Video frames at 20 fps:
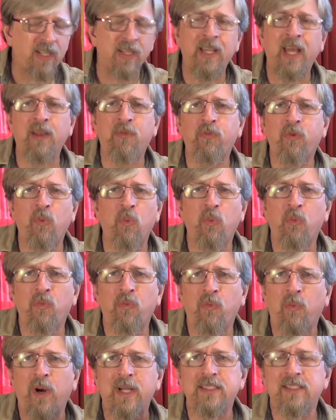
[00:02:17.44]
Like for
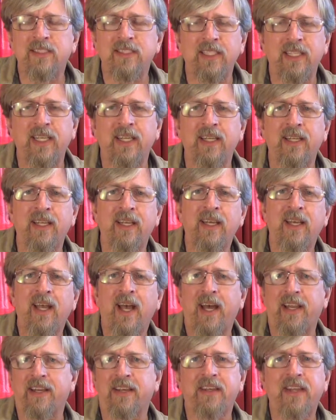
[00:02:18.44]
one scene,
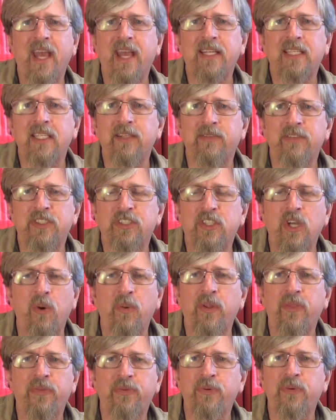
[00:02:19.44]
a detective is
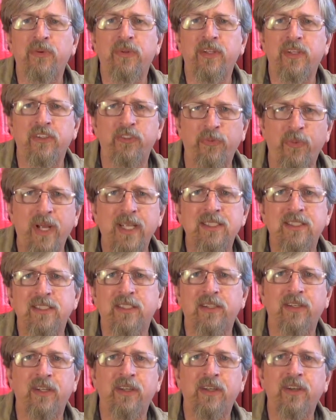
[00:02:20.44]
going through the
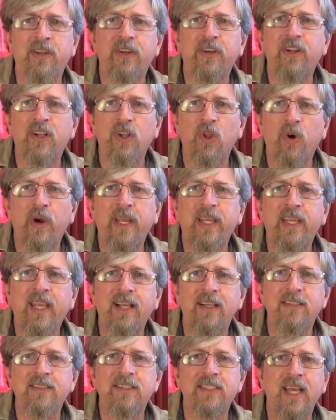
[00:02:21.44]
dresser and Myrna Loy
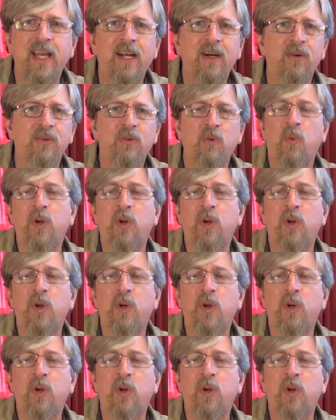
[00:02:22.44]
yells out,